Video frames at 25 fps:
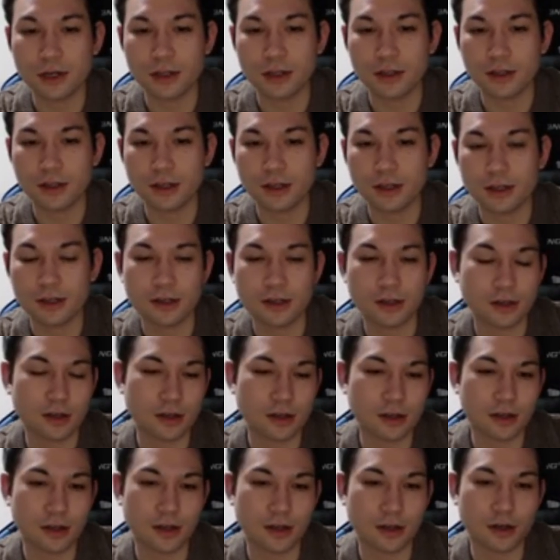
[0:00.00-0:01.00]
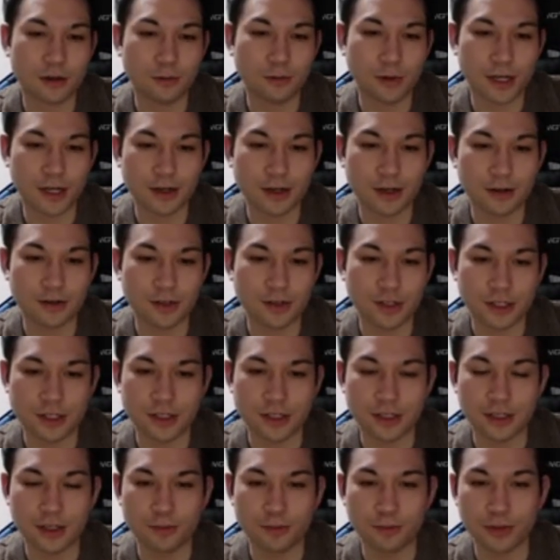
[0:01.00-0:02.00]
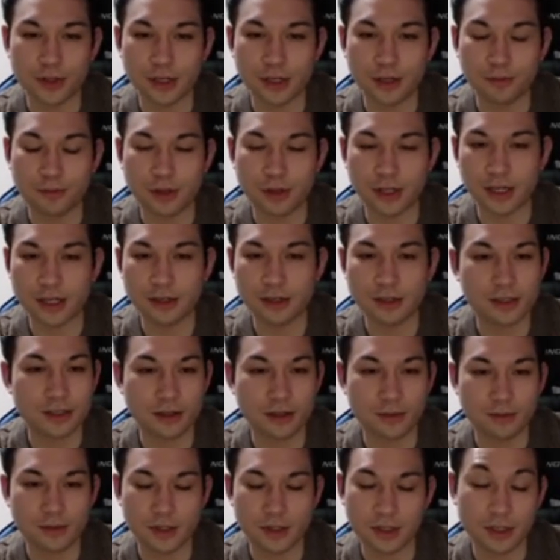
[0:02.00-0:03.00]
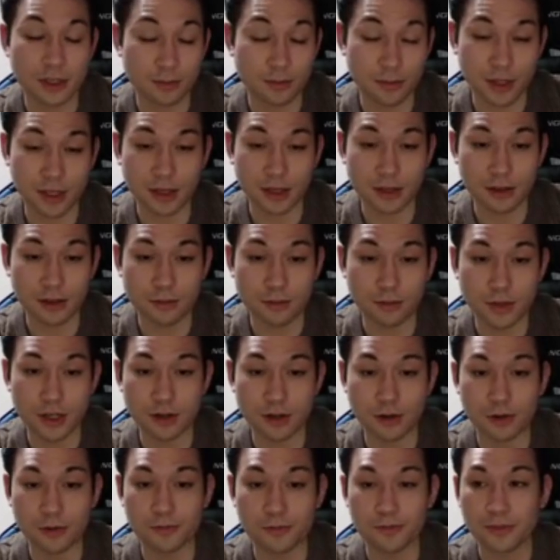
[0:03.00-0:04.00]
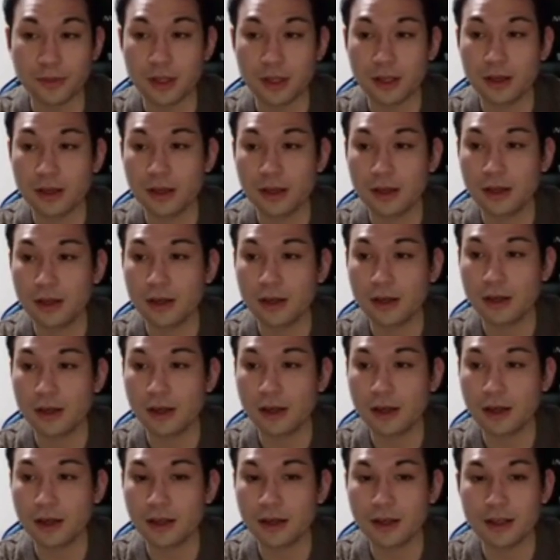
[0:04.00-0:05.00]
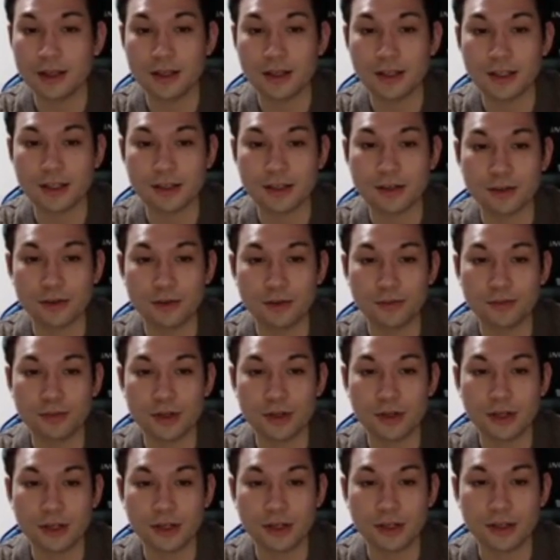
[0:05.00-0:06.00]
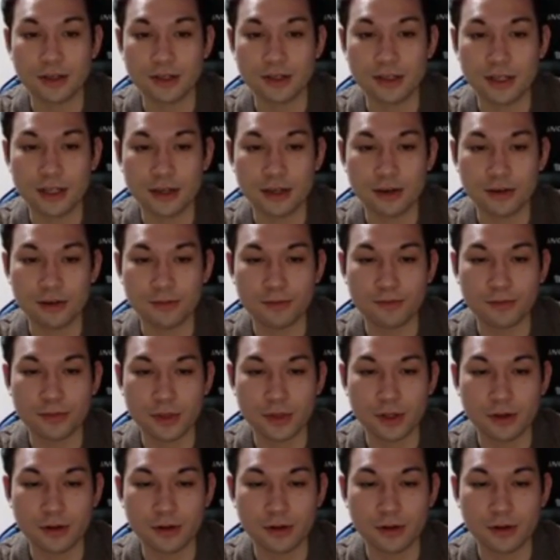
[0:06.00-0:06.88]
I think white could have just simply played something in the middle, and this group in the center